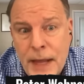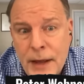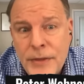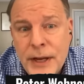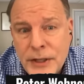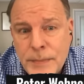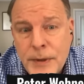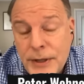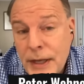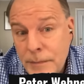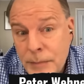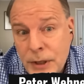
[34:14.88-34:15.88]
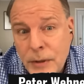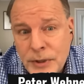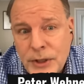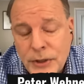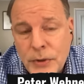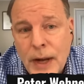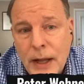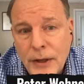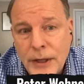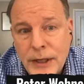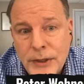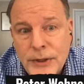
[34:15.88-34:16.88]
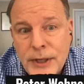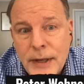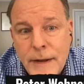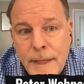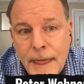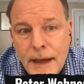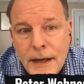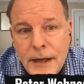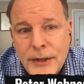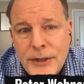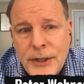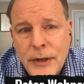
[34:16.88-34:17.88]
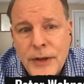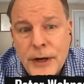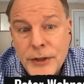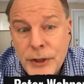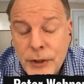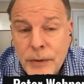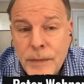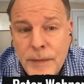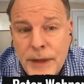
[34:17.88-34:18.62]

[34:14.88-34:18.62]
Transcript: ethics, but that but homosexuality is is still there too.